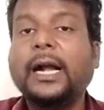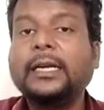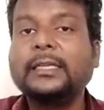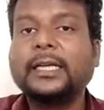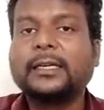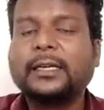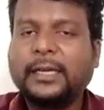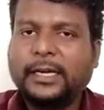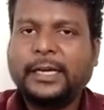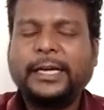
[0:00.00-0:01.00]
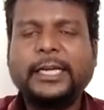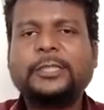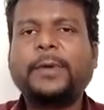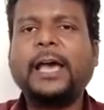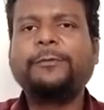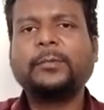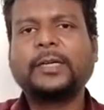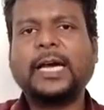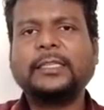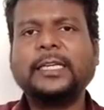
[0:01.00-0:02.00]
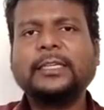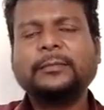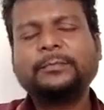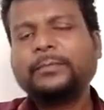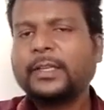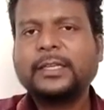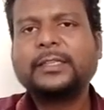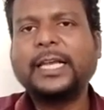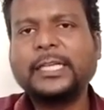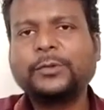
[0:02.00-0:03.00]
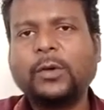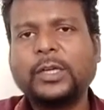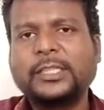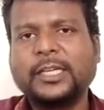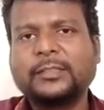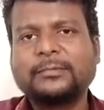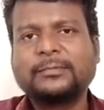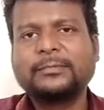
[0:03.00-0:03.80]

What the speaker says: Until then, it's bye from Karthik. Thanks for watching.